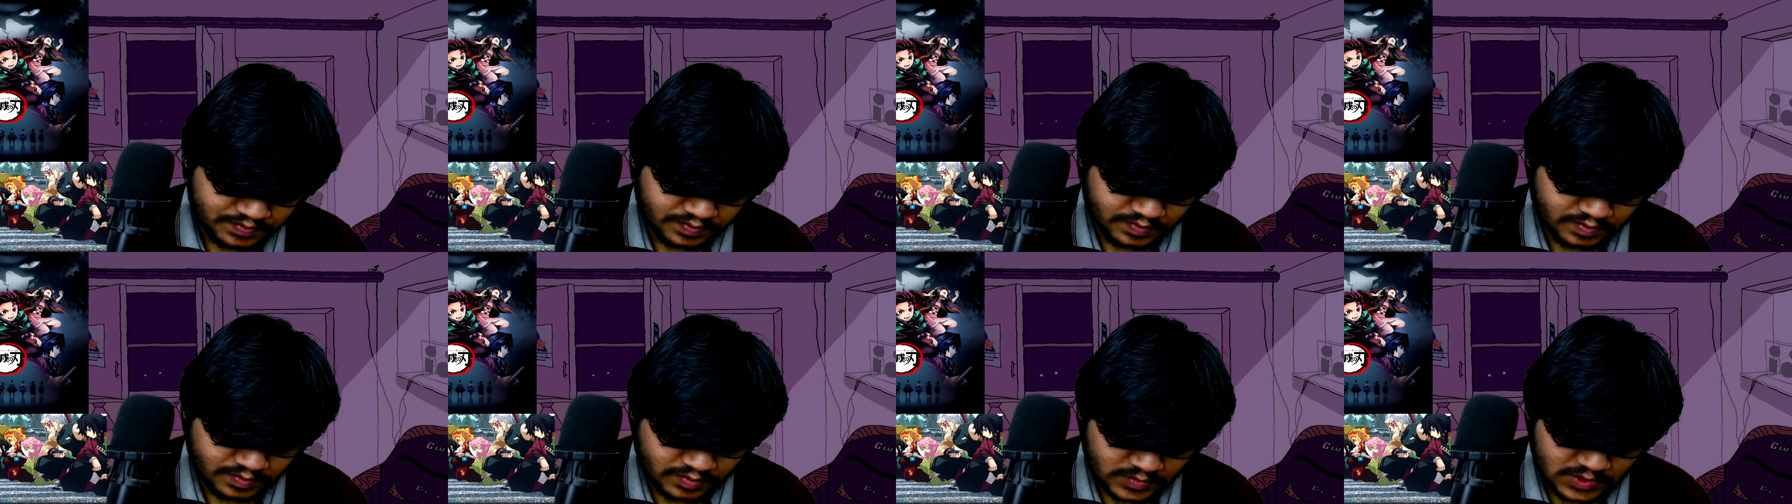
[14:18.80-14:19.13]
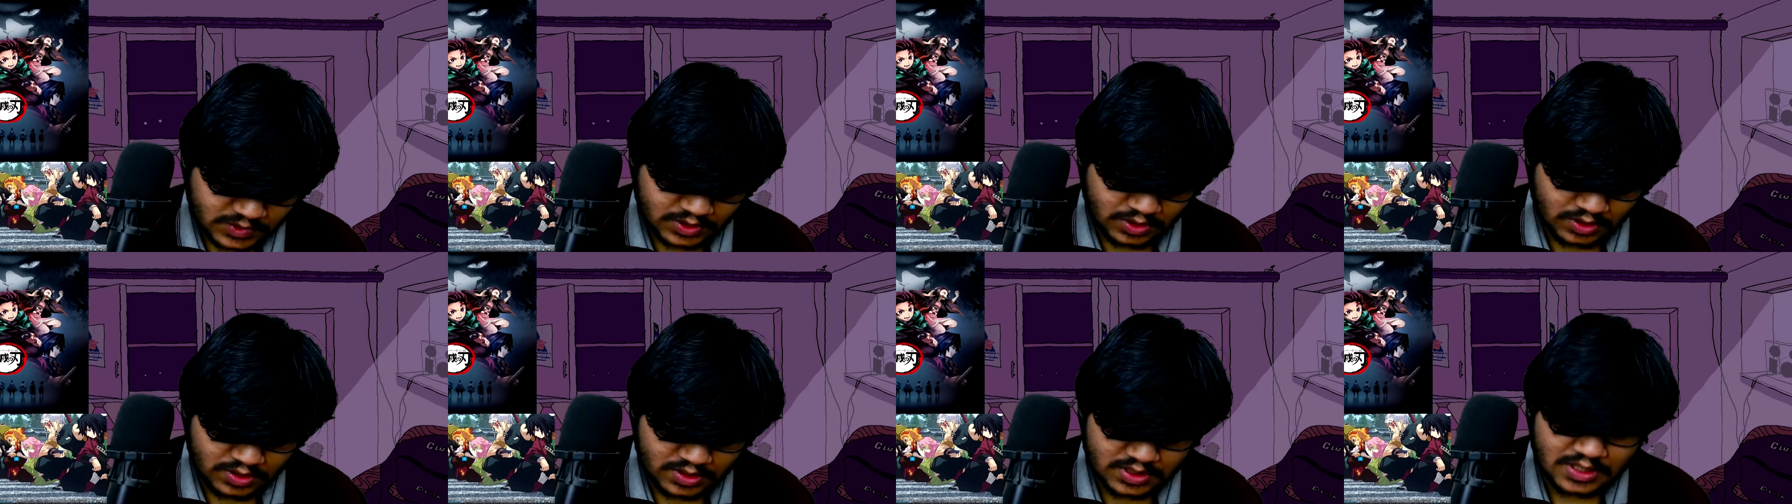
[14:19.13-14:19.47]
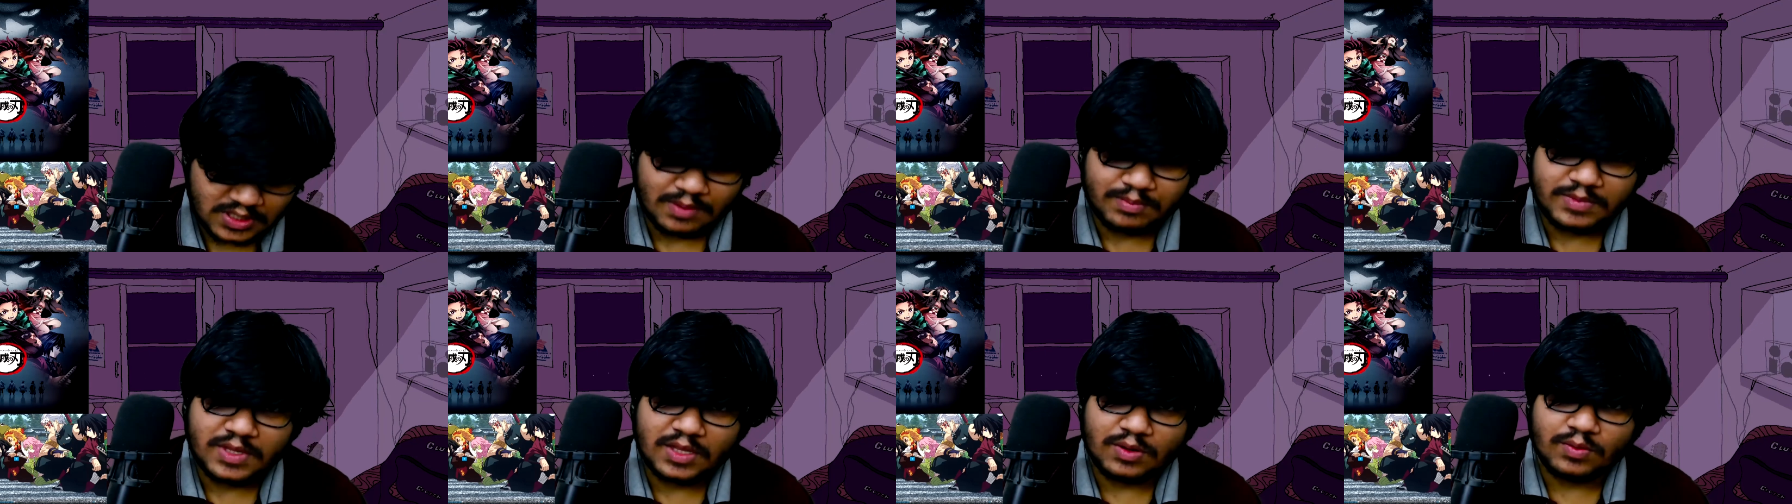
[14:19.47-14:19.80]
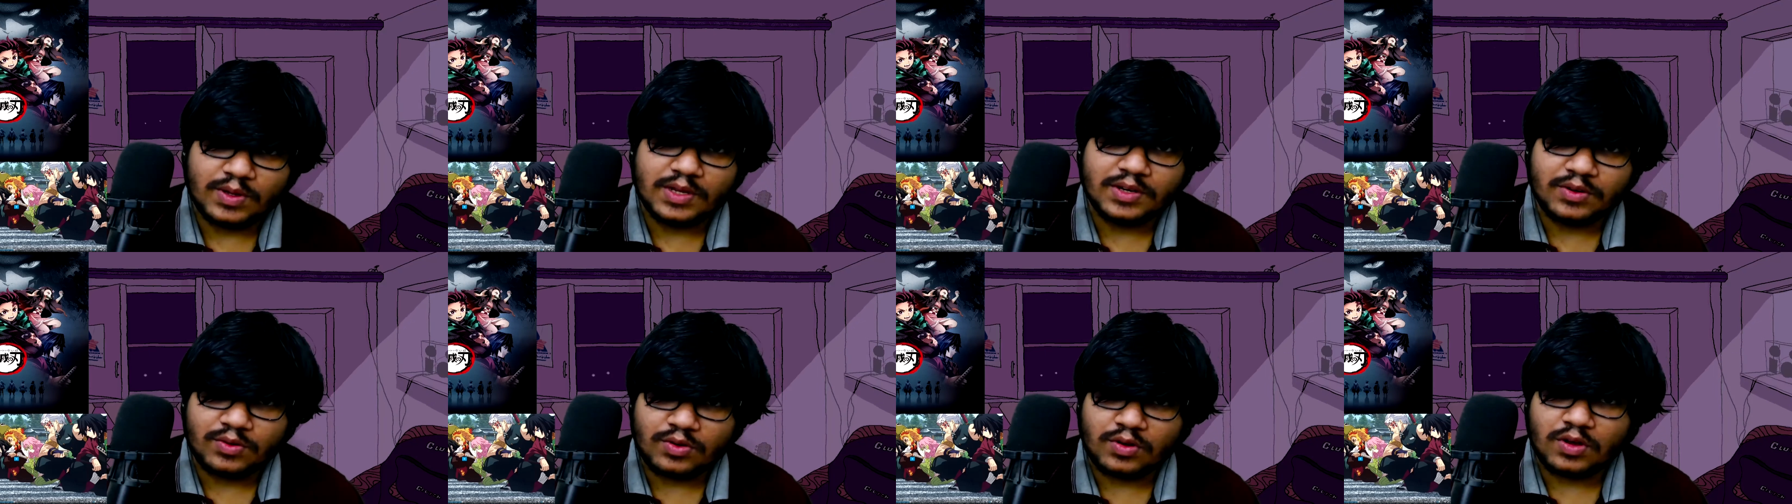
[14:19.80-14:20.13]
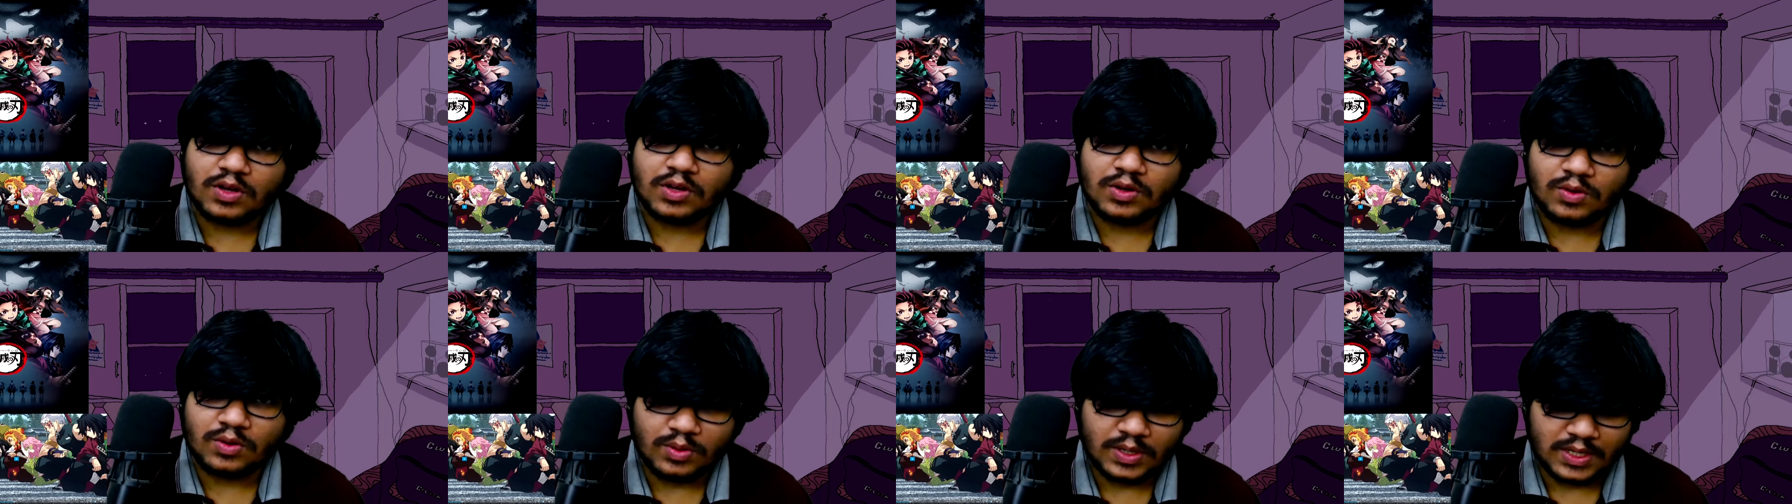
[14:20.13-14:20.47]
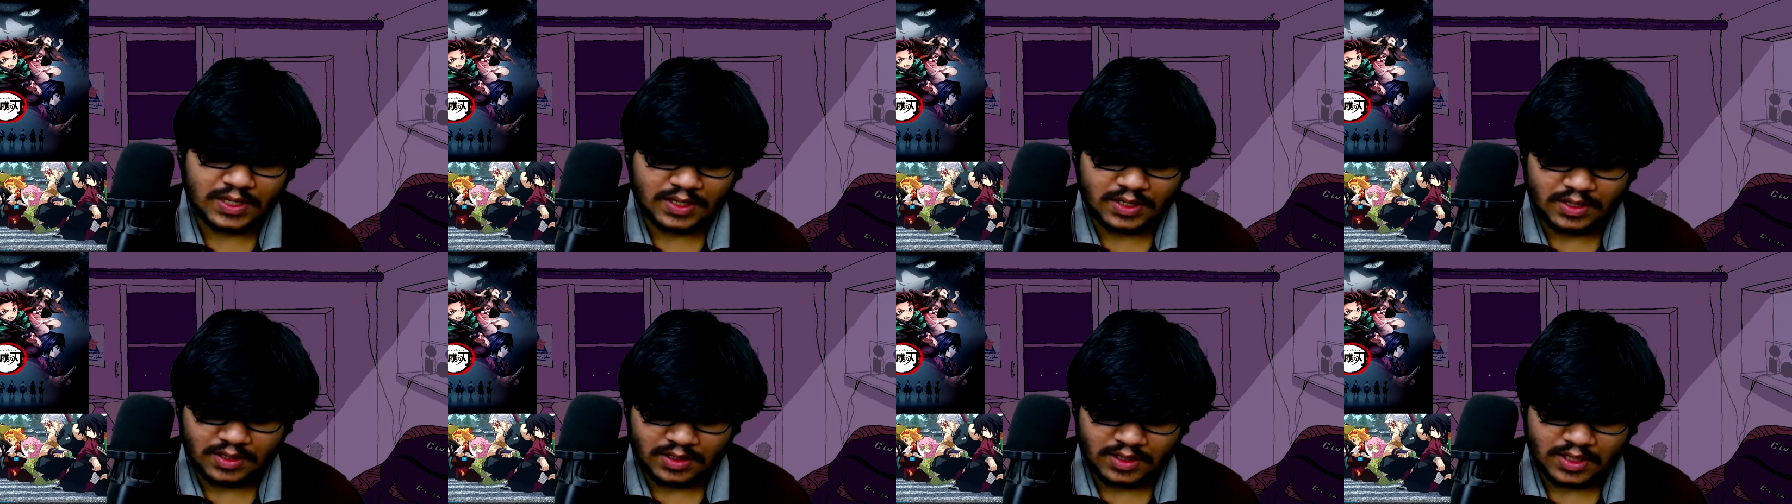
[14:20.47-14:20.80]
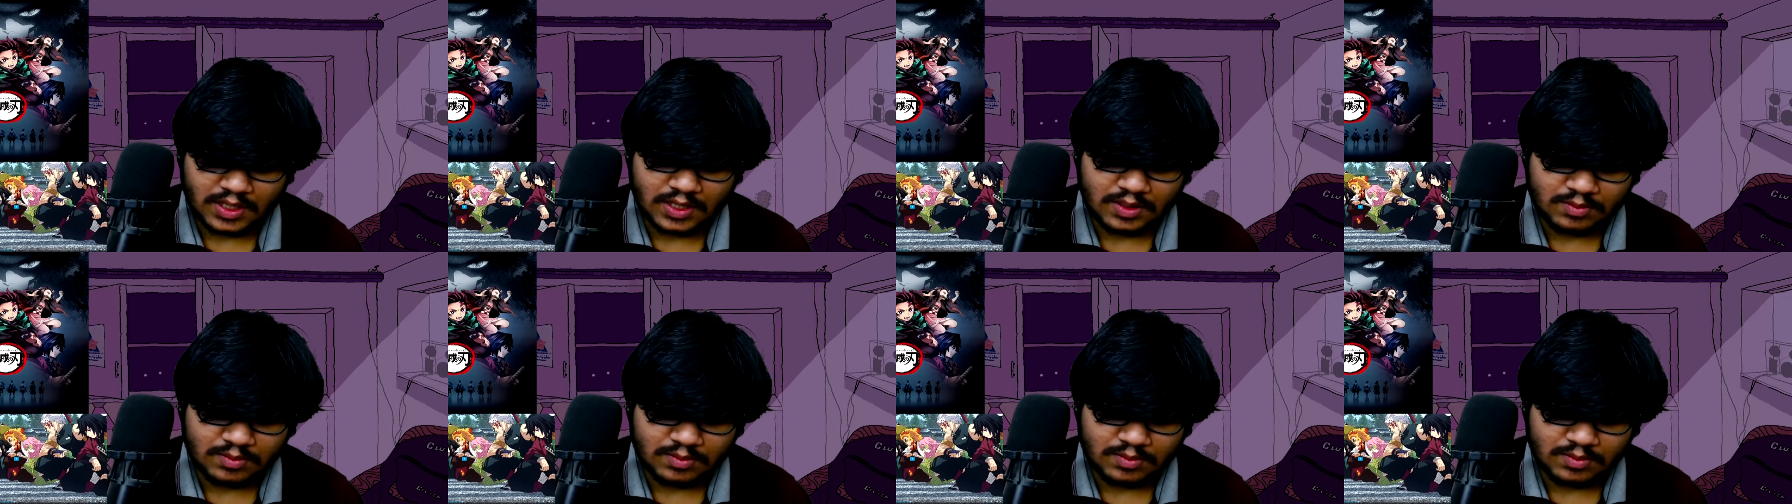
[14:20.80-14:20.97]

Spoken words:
So something went wrong when